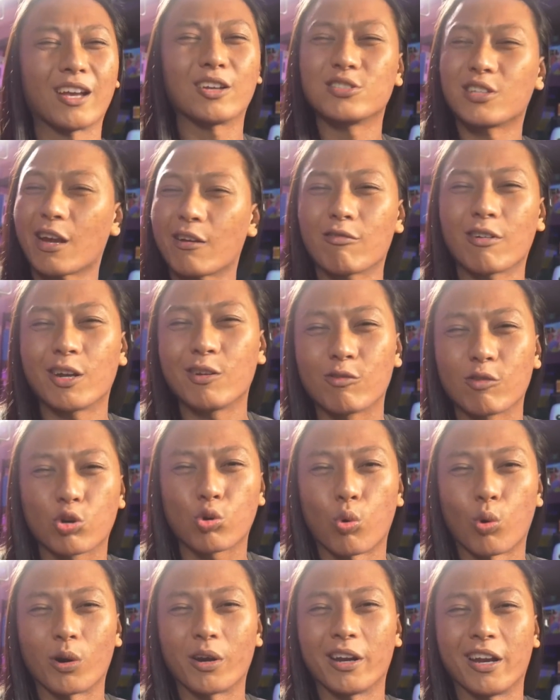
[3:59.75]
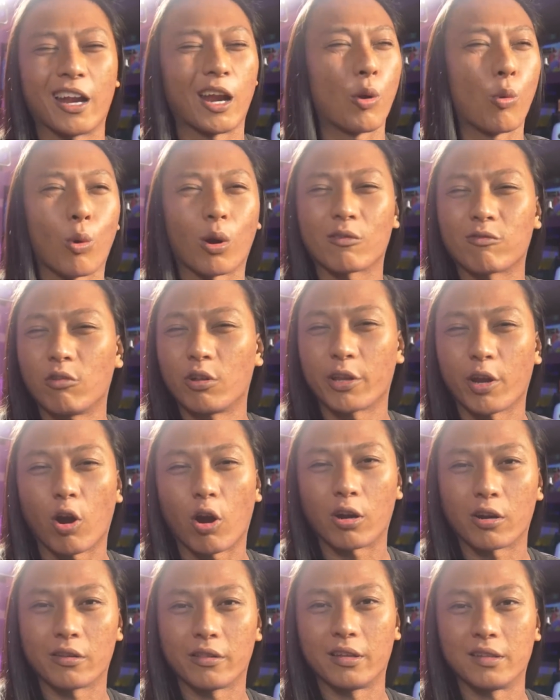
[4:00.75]
Because I already recorded it and I worked really
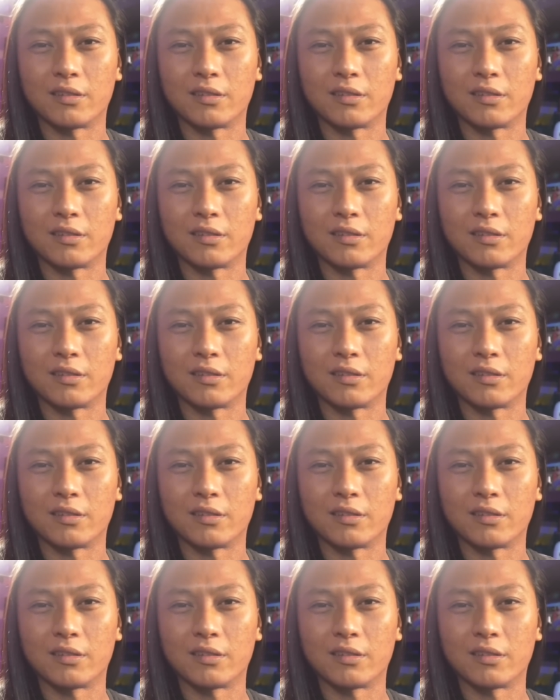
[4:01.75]
hard on